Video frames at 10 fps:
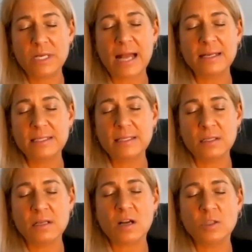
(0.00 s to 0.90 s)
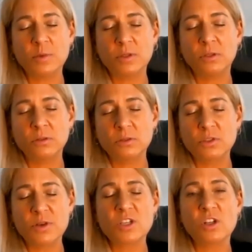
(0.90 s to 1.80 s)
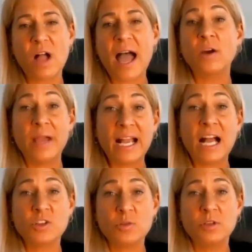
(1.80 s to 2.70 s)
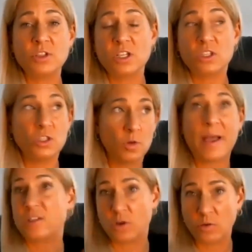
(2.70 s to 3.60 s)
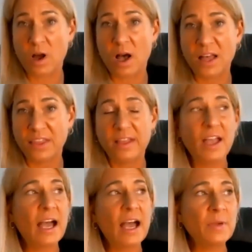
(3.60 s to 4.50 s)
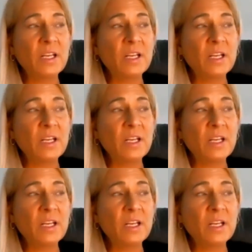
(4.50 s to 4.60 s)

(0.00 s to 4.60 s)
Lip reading: non-deductible traditional IRA contributions and do a backdoor Roth. I mean, if